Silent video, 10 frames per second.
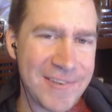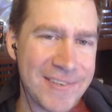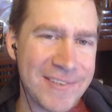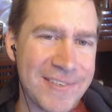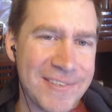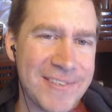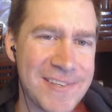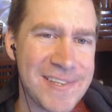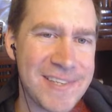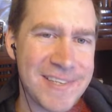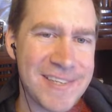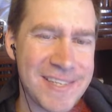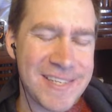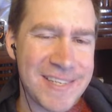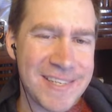
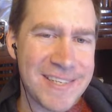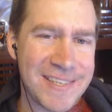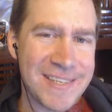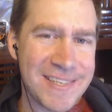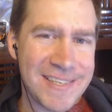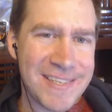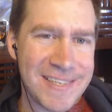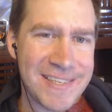Nobody speaks.